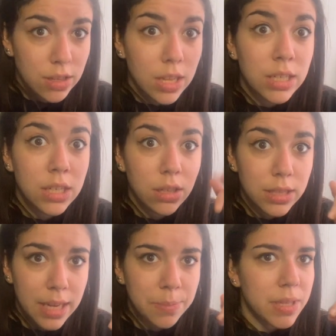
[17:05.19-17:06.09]
Adult
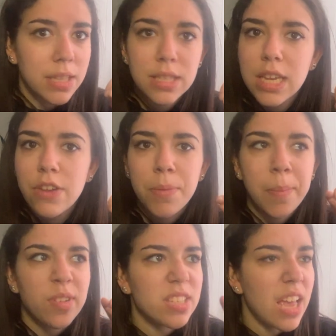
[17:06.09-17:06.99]
Sam says he
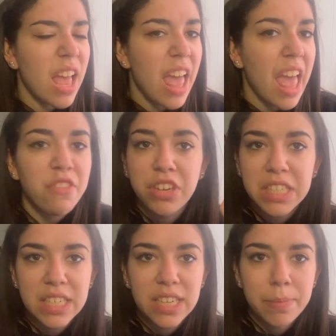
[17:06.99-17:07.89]
remembers every
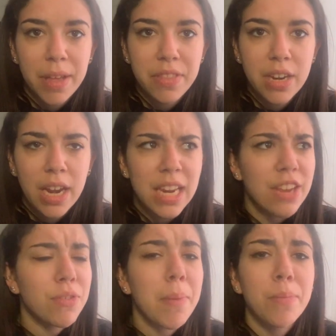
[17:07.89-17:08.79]
detail about that night. He
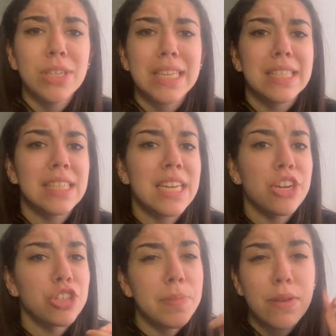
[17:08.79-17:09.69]
remembers his
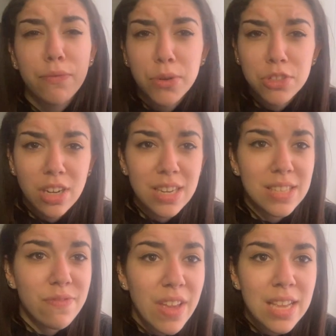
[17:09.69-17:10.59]
tears being frozen on
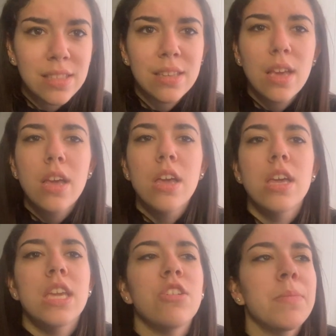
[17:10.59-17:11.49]
his face.
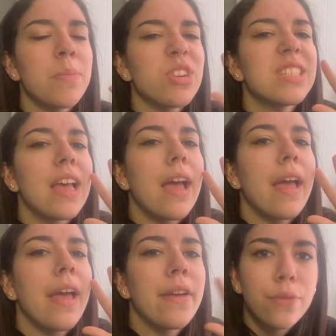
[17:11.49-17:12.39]
He remembers
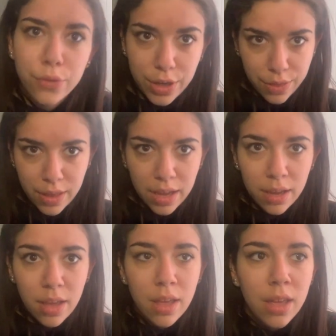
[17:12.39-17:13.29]
everything.
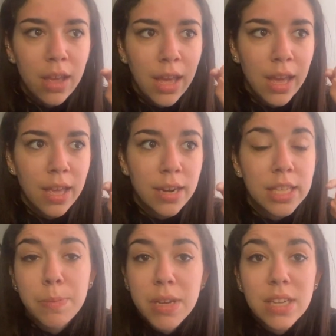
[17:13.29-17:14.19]
And it's
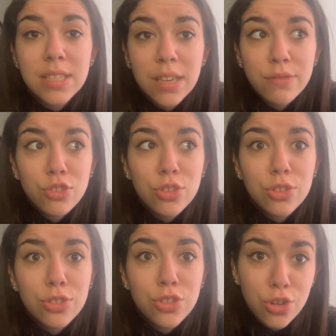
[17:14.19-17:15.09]
because of
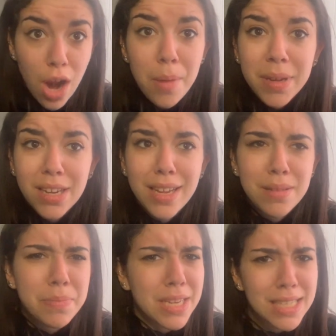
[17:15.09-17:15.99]
trauma and
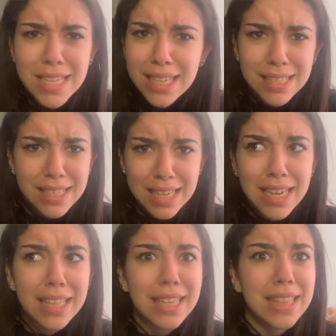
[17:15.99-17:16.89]
PTSD.
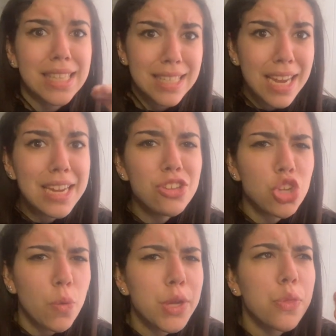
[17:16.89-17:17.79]
Like, this guy is
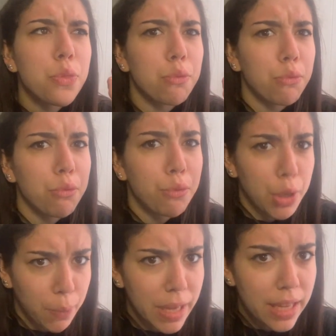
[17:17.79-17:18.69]
going
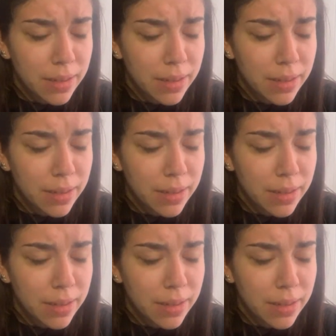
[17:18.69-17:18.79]
through it.